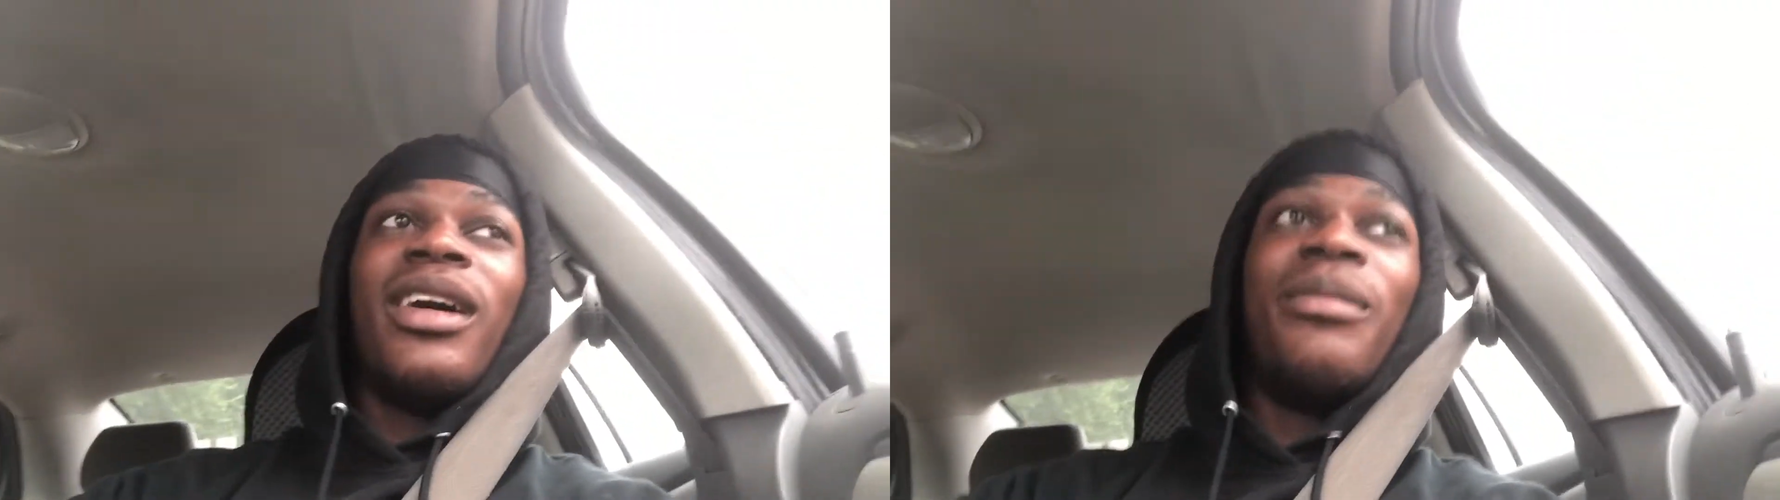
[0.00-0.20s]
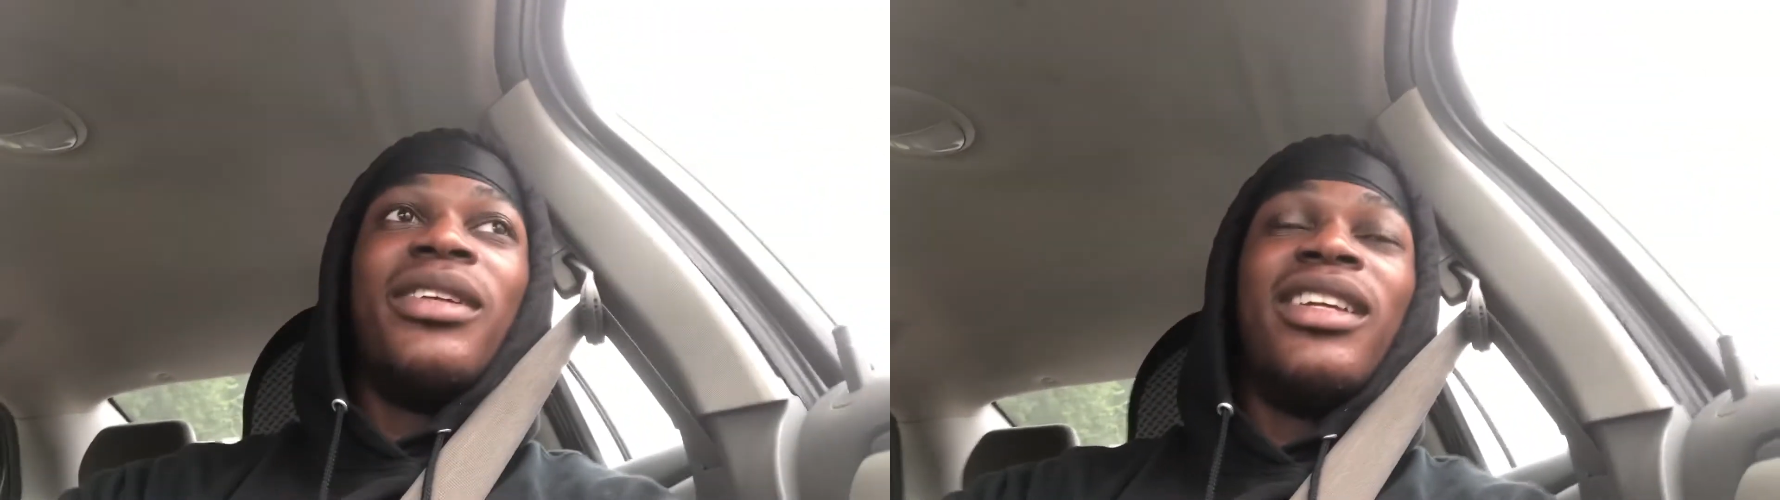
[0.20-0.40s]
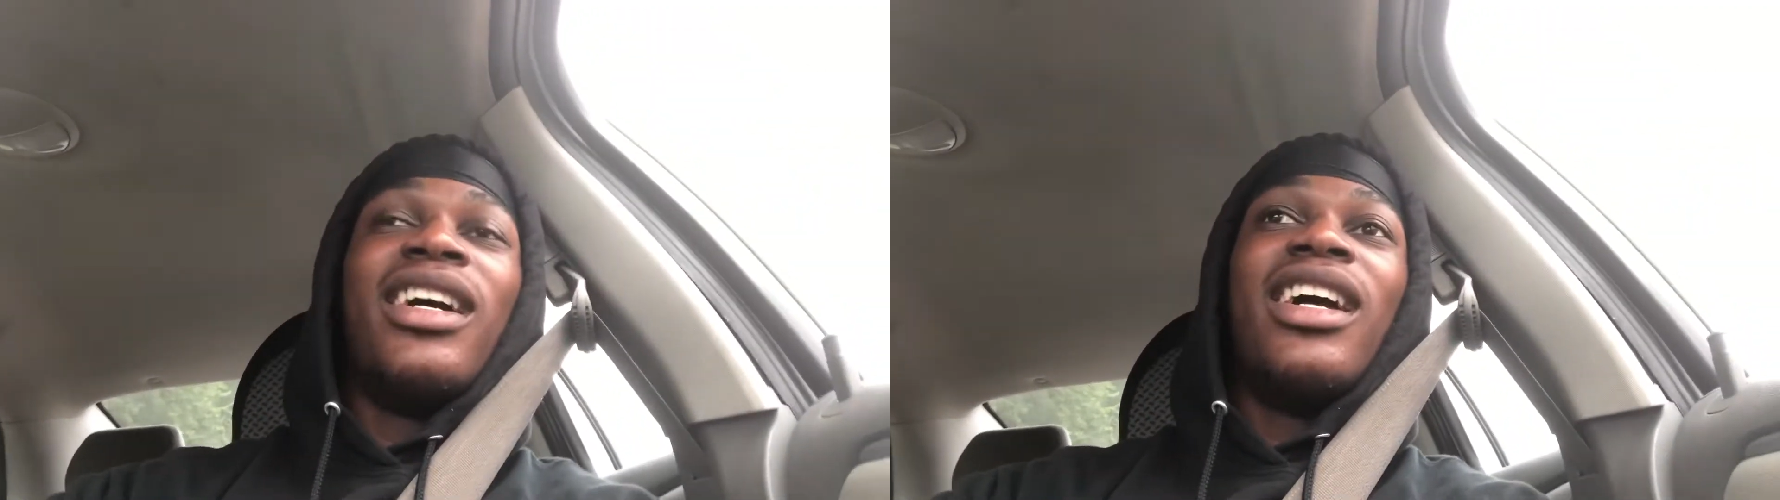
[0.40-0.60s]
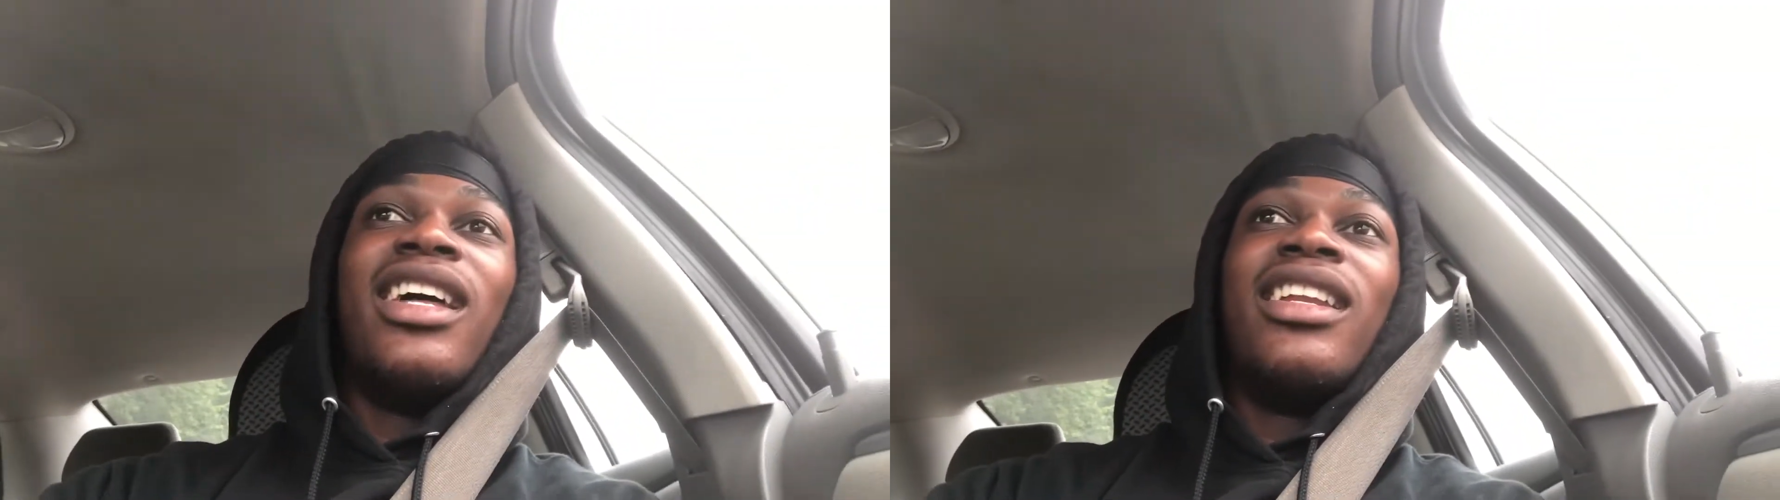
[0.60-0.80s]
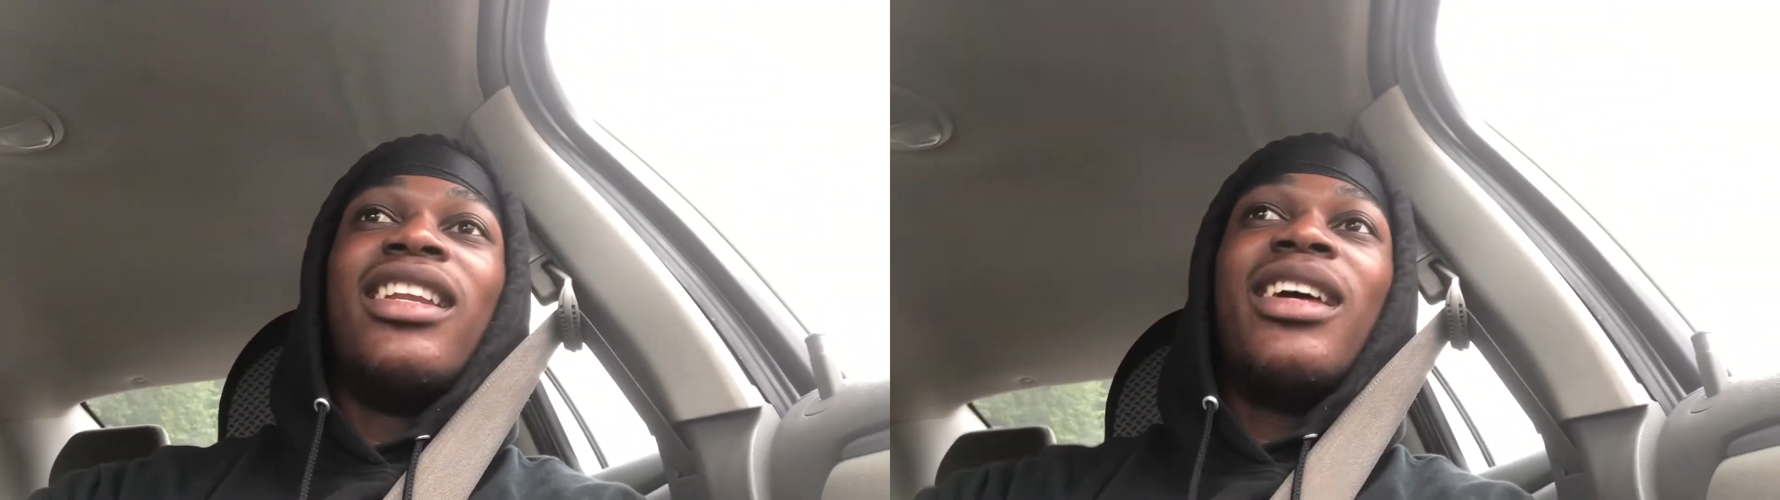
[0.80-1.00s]
I mean, I
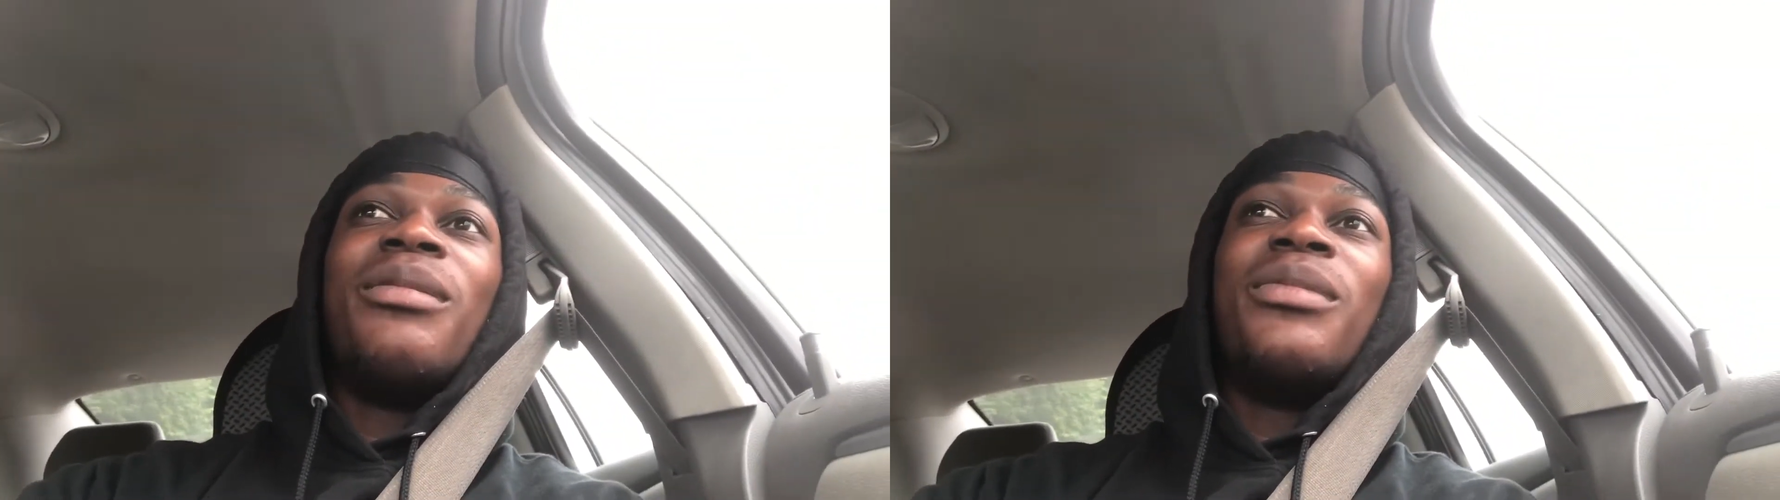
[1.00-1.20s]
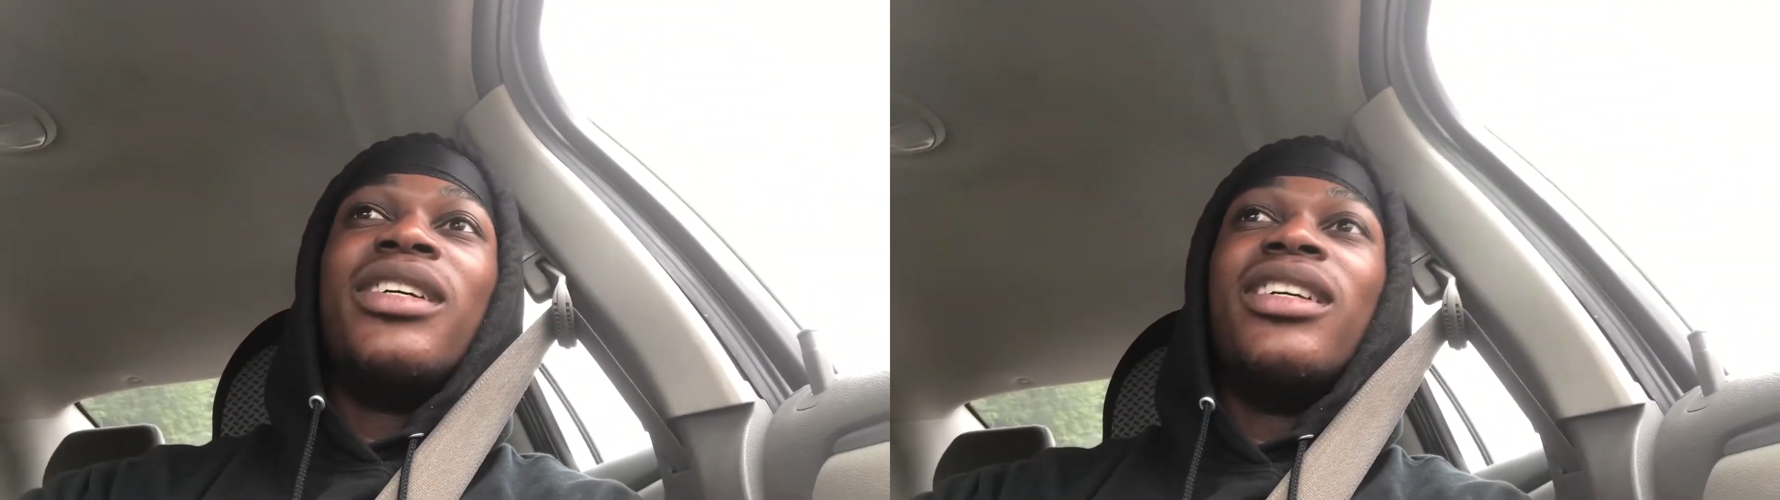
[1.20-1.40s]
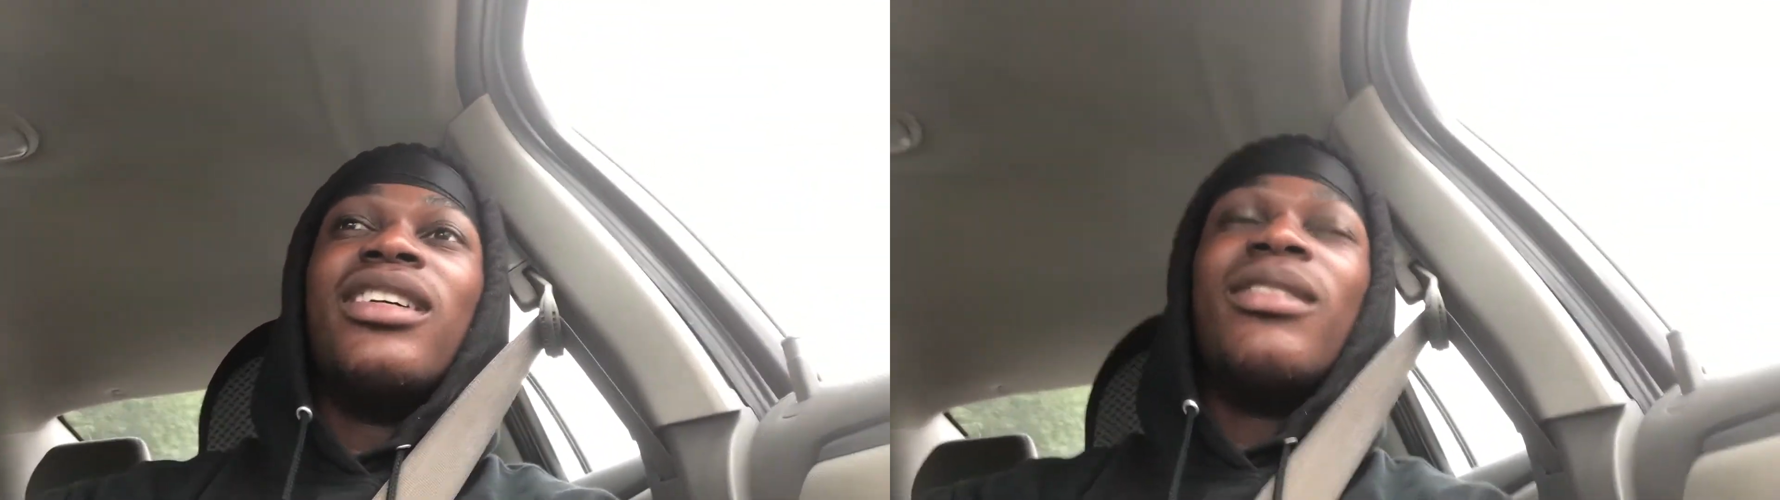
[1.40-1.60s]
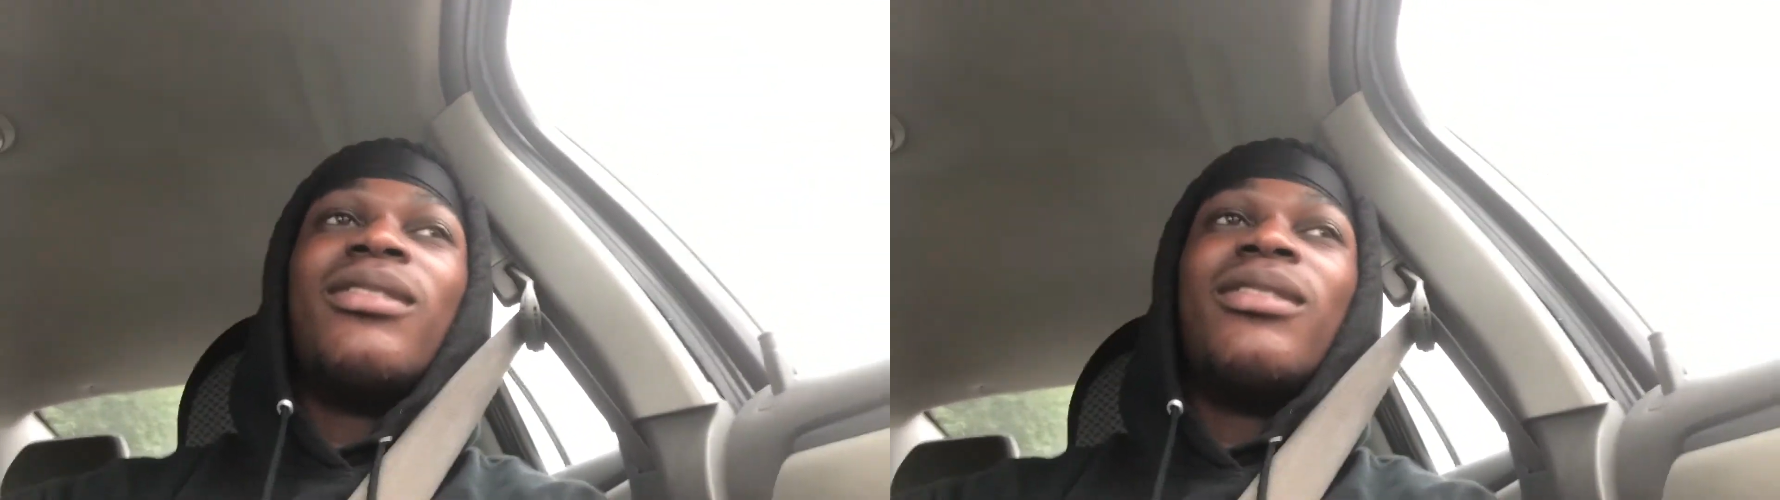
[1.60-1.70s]
had a nightmare